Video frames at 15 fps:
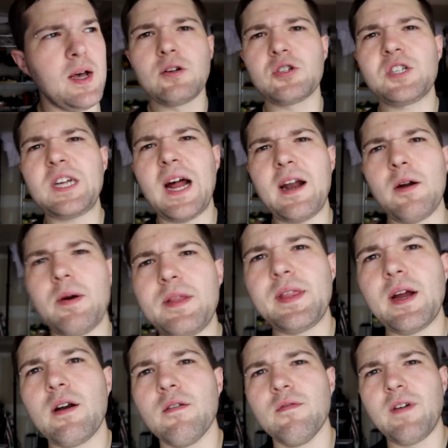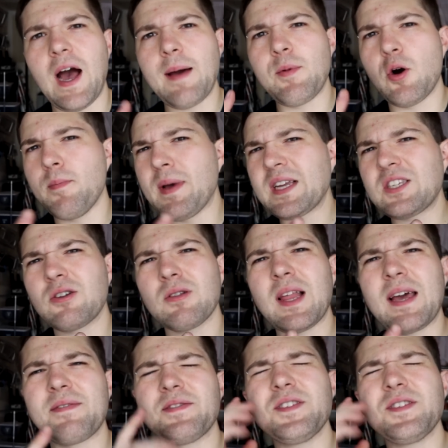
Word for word: little shout out right there, Vibo makes your life